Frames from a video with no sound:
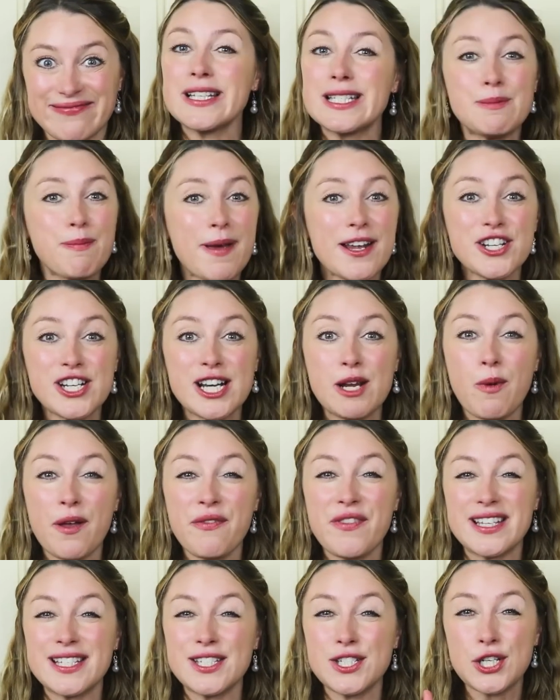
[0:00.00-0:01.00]
Especially
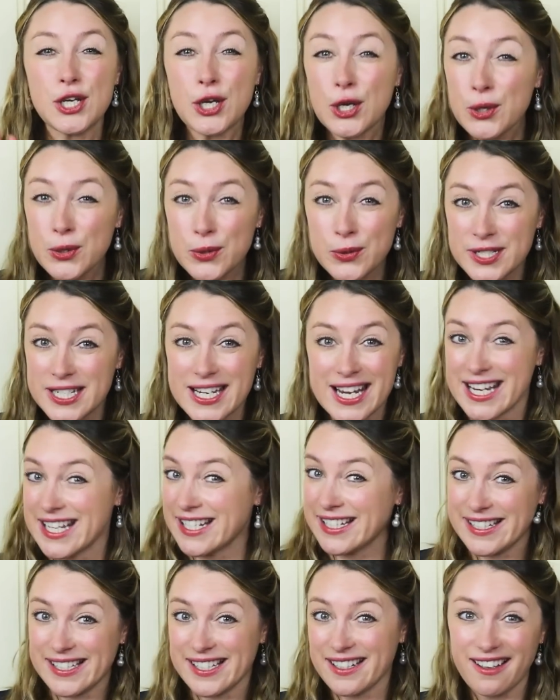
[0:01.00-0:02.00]
when there's 2
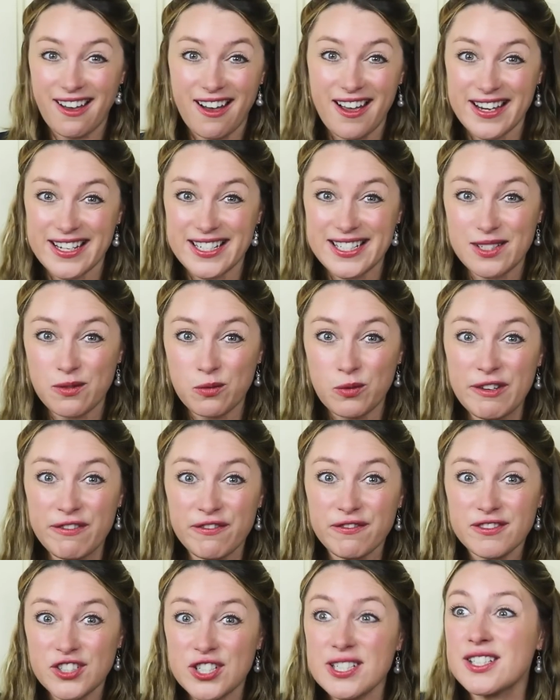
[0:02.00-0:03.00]
T's, guys.
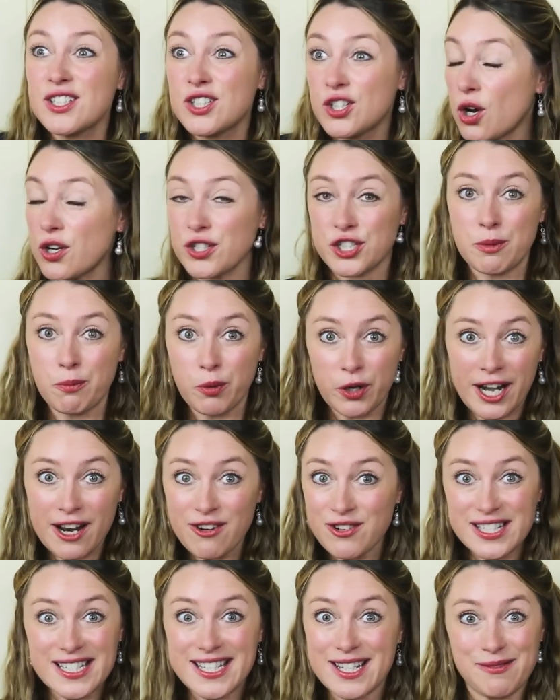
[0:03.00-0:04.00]
We've just got to
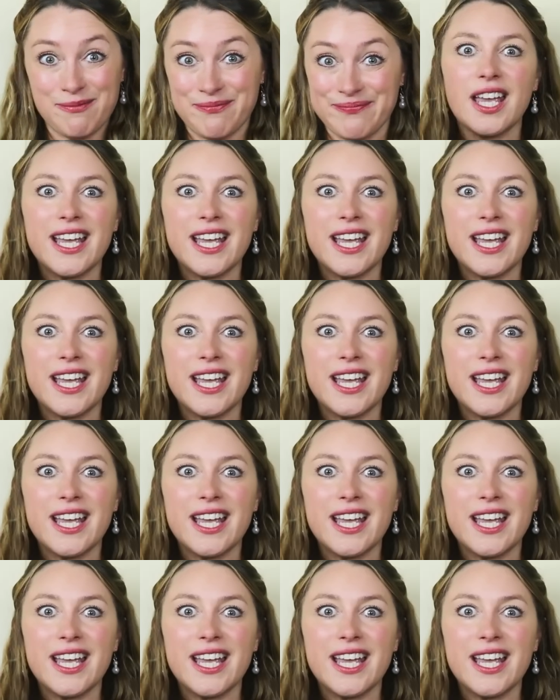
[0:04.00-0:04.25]
pronounce them.